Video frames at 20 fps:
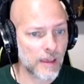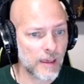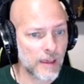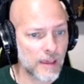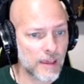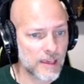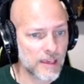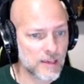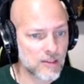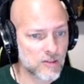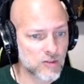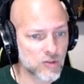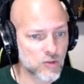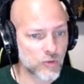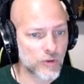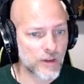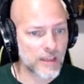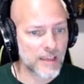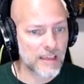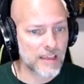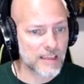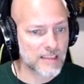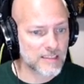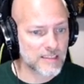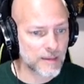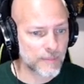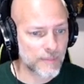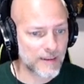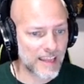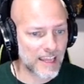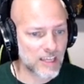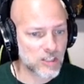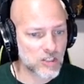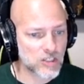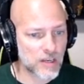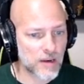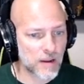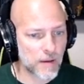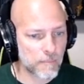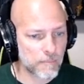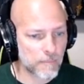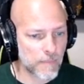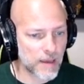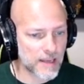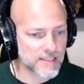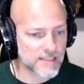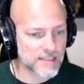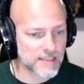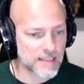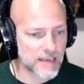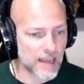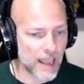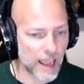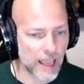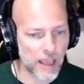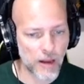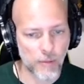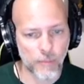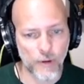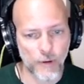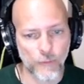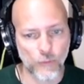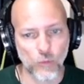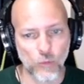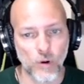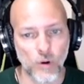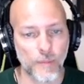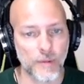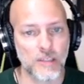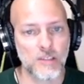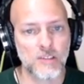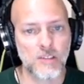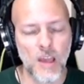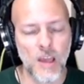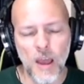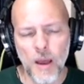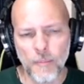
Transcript: history, intimidation, medicine, and performance.